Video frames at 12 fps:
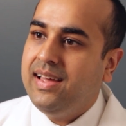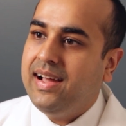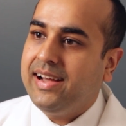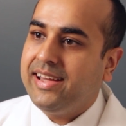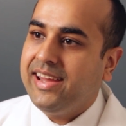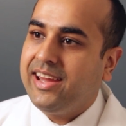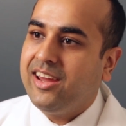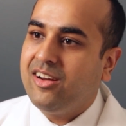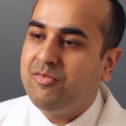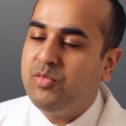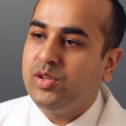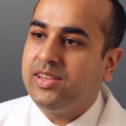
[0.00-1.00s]
I take care
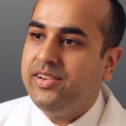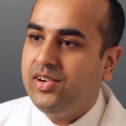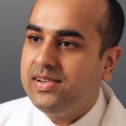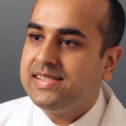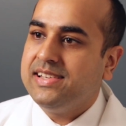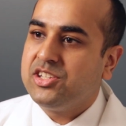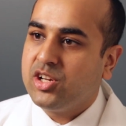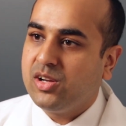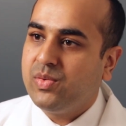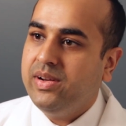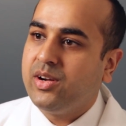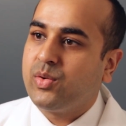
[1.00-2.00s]
of both adults and
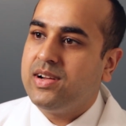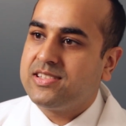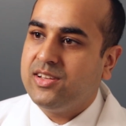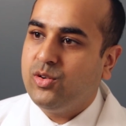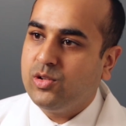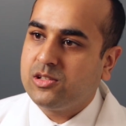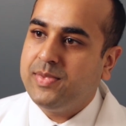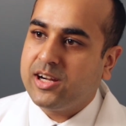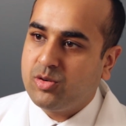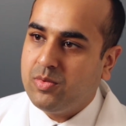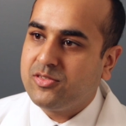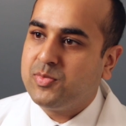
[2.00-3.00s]
children across the whole
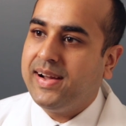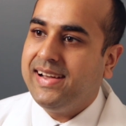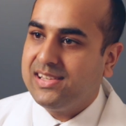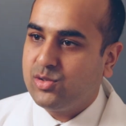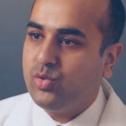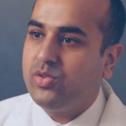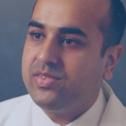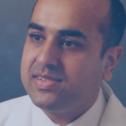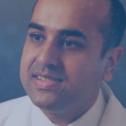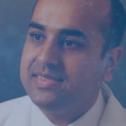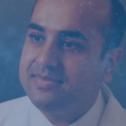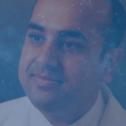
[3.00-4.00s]
spectrum of spine disorders.